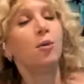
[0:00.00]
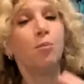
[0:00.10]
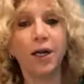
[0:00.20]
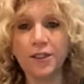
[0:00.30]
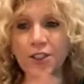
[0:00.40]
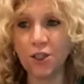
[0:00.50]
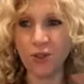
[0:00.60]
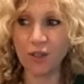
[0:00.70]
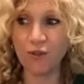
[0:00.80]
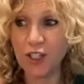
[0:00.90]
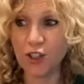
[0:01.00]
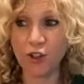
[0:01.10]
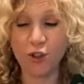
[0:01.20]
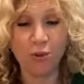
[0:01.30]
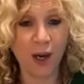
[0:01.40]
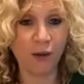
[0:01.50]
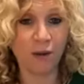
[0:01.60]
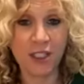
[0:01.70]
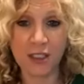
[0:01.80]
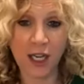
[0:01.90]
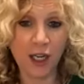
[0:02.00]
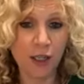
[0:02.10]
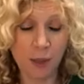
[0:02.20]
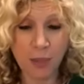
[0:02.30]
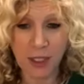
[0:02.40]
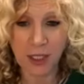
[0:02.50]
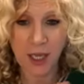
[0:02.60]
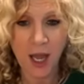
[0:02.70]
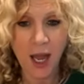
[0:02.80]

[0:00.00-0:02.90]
but you know, innovation throughout the entire company.